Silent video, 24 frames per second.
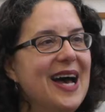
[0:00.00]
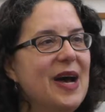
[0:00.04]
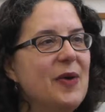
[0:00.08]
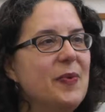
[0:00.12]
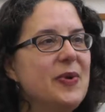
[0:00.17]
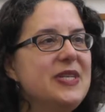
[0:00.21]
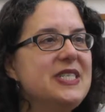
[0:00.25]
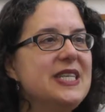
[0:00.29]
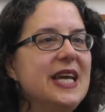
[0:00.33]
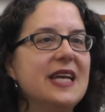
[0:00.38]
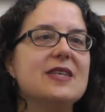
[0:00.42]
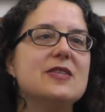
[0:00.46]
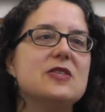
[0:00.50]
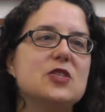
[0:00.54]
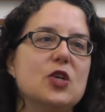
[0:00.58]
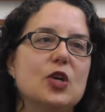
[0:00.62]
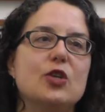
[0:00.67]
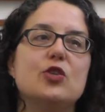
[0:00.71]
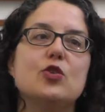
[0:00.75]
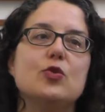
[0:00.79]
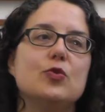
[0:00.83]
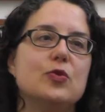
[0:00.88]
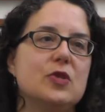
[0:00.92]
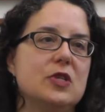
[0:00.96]
We take a
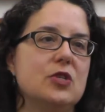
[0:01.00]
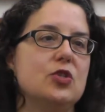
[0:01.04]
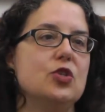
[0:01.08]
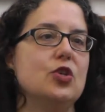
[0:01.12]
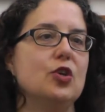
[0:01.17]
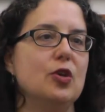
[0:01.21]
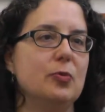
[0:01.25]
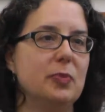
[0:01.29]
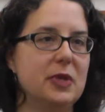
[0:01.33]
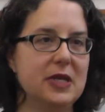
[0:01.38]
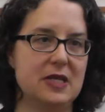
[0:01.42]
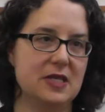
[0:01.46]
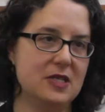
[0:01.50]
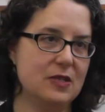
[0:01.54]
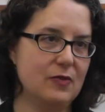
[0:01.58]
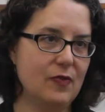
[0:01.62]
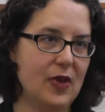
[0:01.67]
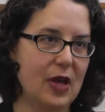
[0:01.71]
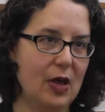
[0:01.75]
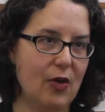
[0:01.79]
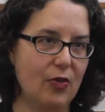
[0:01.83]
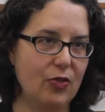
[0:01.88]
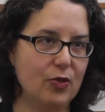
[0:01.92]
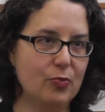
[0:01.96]
social determinants
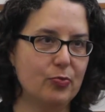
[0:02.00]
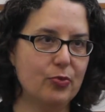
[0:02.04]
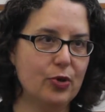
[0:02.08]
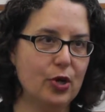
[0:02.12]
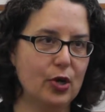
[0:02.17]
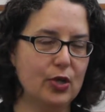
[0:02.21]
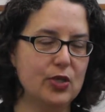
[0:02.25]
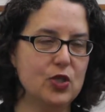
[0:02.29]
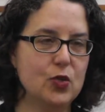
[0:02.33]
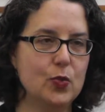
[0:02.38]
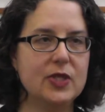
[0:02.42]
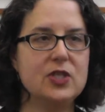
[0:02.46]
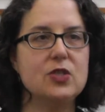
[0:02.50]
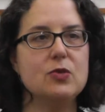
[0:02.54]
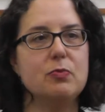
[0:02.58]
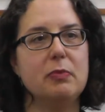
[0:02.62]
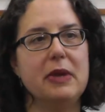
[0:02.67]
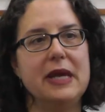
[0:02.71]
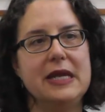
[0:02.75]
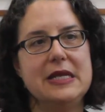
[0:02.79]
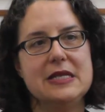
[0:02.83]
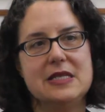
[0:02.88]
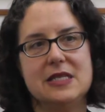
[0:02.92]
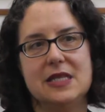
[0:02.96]
of health approach, which
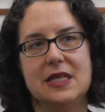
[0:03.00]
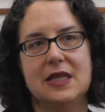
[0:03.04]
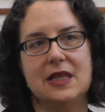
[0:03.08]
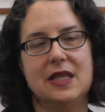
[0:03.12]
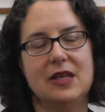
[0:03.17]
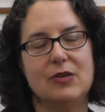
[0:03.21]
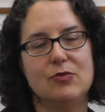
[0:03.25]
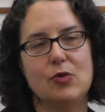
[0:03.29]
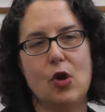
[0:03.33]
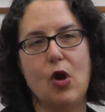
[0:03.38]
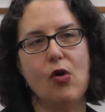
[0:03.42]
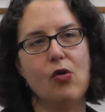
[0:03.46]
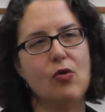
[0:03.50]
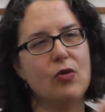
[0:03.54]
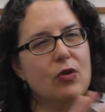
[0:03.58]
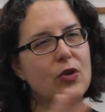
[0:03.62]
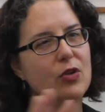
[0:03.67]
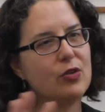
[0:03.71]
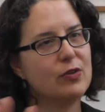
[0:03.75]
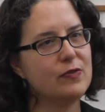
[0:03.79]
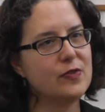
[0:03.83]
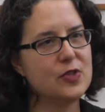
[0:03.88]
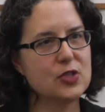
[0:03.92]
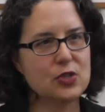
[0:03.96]
means that there are a whole
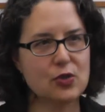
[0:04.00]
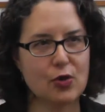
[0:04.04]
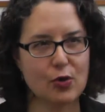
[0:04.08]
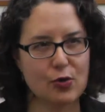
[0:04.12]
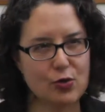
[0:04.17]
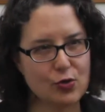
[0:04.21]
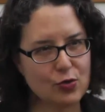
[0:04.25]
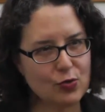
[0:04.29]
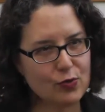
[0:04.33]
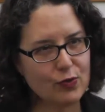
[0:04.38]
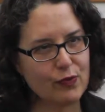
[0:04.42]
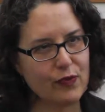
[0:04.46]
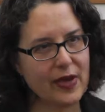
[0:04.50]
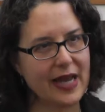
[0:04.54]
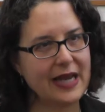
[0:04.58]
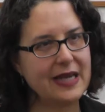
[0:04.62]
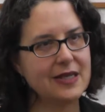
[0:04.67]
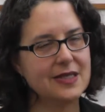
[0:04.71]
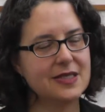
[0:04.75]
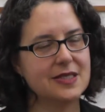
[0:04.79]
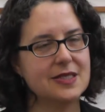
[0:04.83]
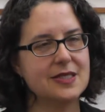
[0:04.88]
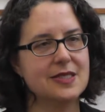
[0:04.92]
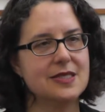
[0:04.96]
lot of social
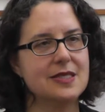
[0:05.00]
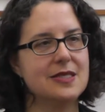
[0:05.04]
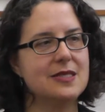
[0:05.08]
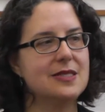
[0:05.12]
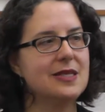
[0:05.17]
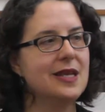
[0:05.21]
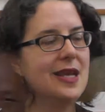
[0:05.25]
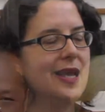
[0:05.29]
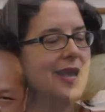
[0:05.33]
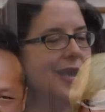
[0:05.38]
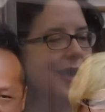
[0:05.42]
factors